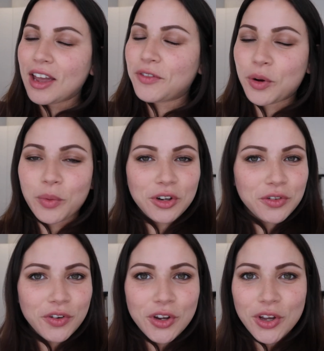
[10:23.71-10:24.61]
if it works
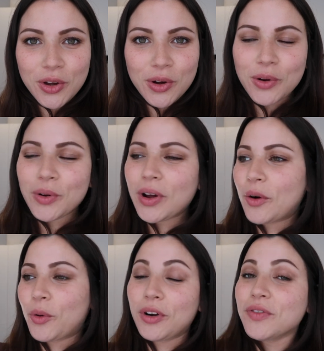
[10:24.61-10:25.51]
for you
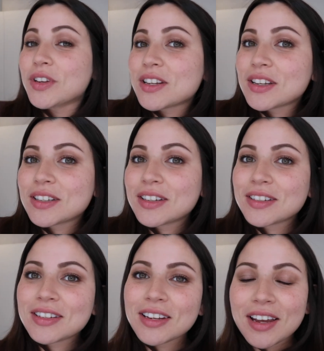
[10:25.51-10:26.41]
or if it
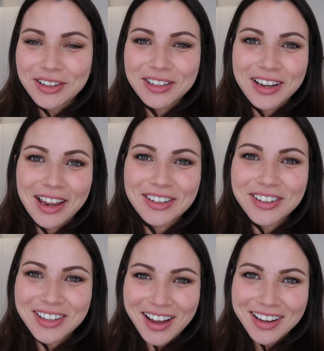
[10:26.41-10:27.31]
doesn't, and
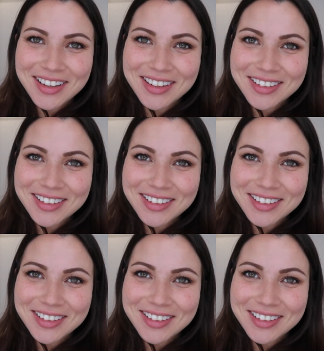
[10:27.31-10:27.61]
good luck.